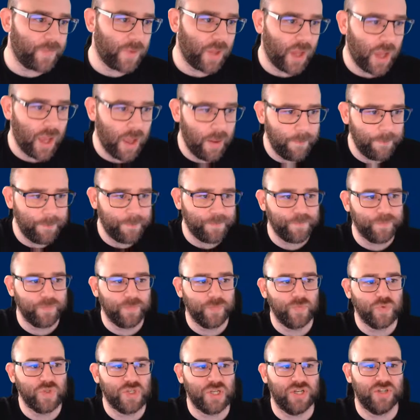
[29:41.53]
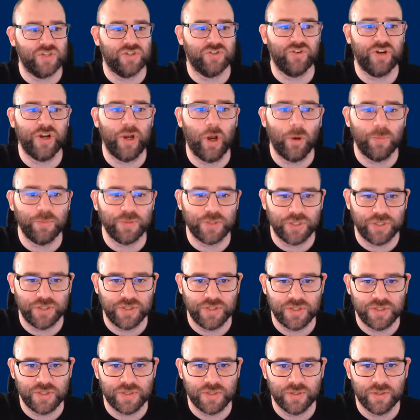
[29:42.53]
So there's three
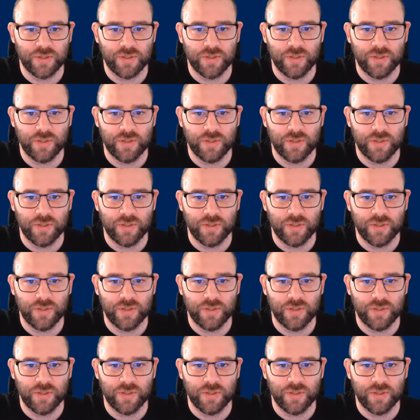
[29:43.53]
options,